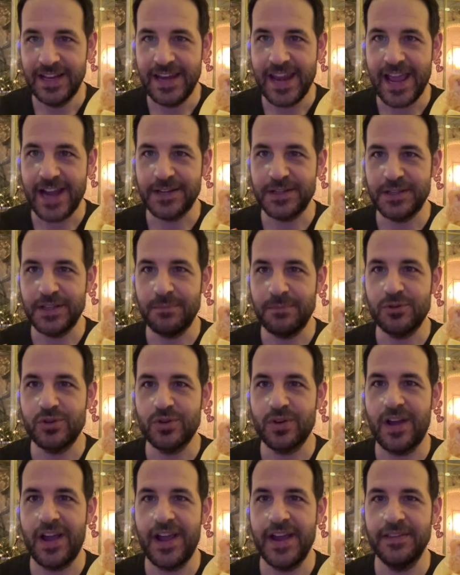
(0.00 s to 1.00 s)
Next, I'm
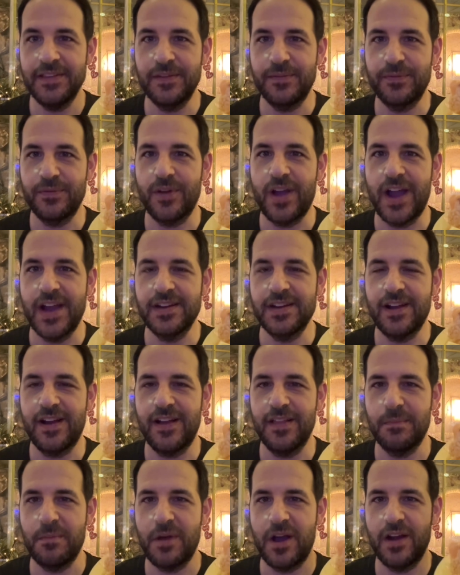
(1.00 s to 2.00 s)
trying the fried
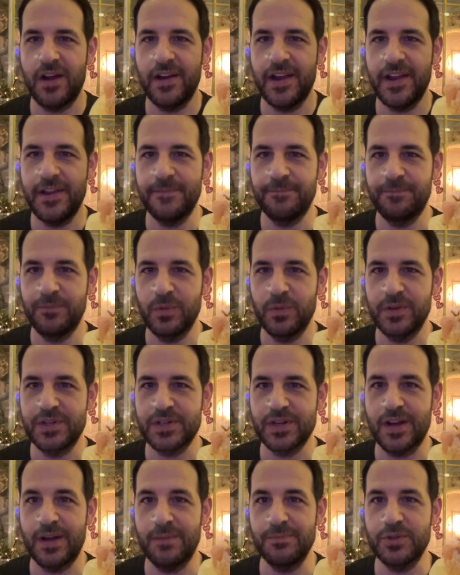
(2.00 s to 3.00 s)
calamari,
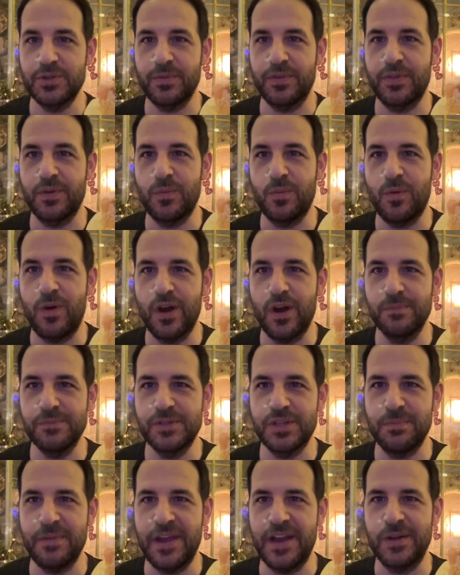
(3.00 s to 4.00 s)
which comes with a warm
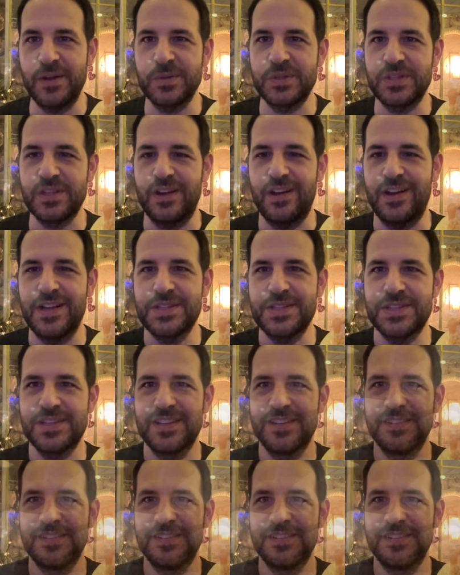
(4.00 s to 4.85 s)
tomato sauce.